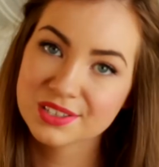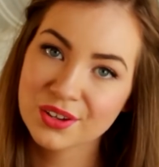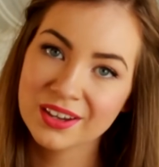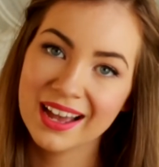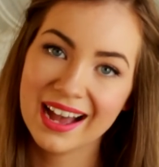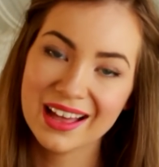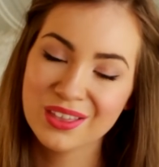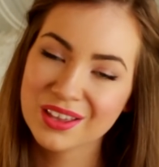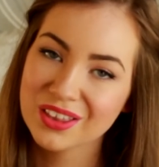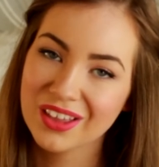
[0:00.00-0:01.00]
So yeah, I
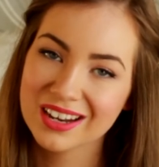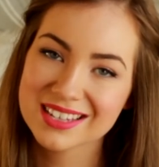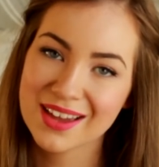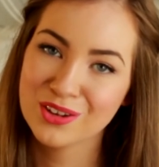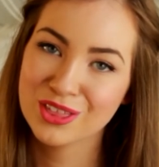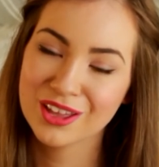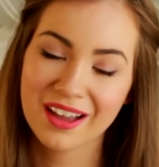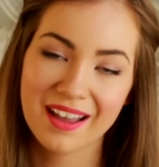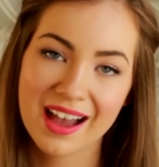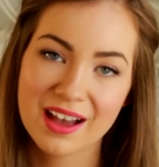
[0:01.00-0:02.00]
think that is
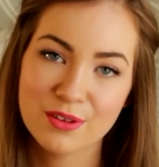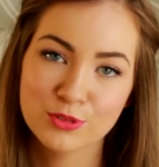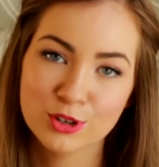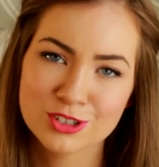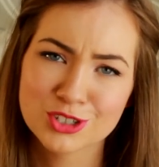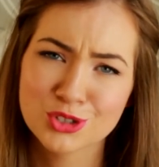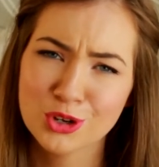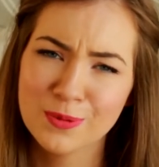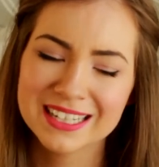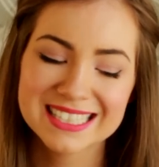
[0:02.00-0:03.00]
everything I have got to
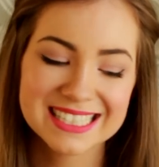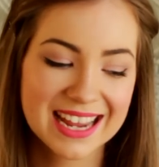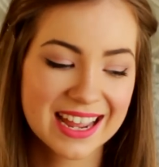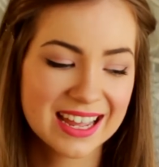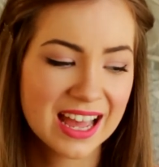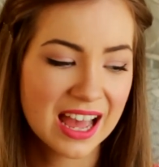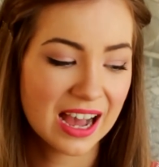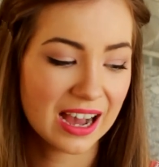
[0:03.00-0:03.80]
talk about today.